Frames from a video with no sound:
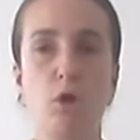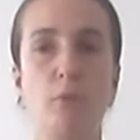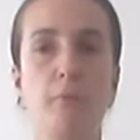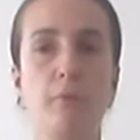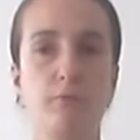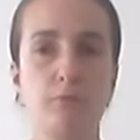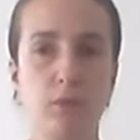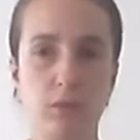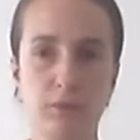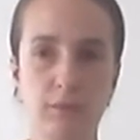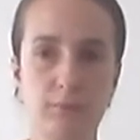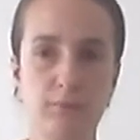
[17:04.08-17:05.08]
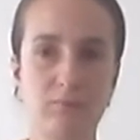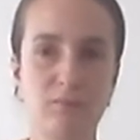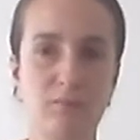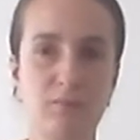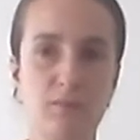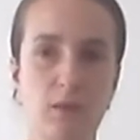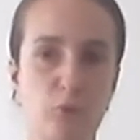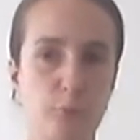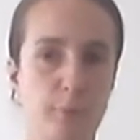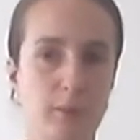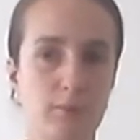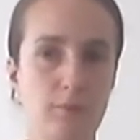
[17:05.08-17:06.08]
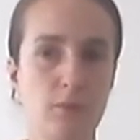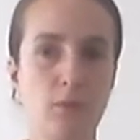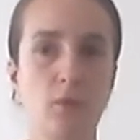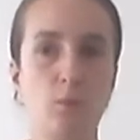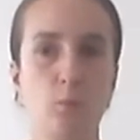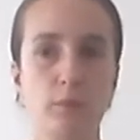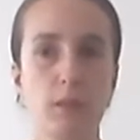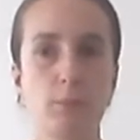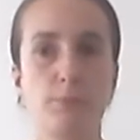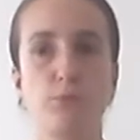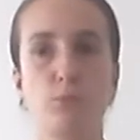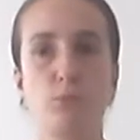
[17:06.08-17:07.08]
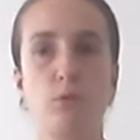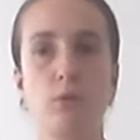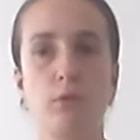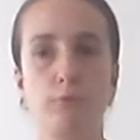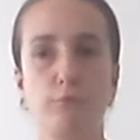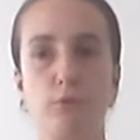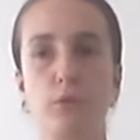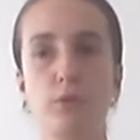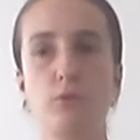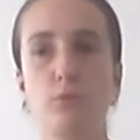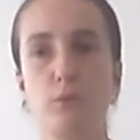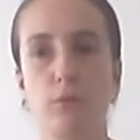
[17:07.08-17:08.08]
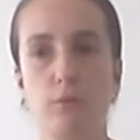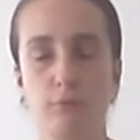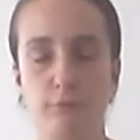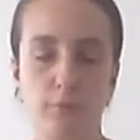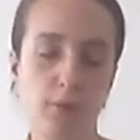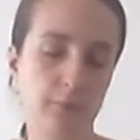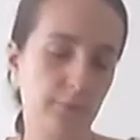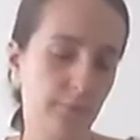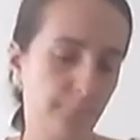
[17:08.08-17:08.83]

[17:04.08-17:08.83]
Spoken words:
comments regarding this aspect. What helps you more, avoid or confront?